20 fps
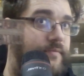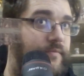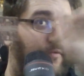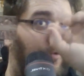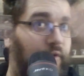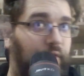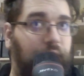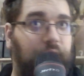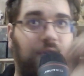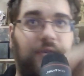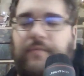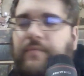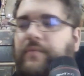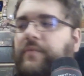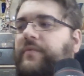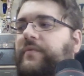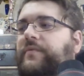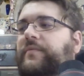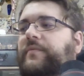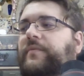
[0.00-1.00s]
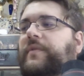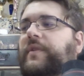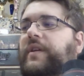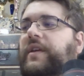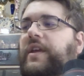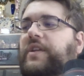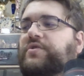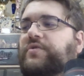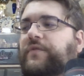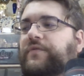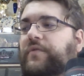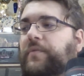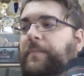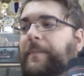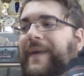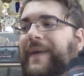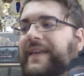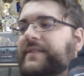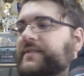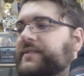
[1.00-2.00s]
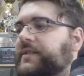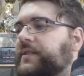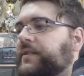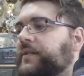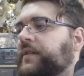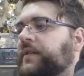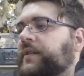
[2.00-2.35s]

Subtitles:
for each of the bits.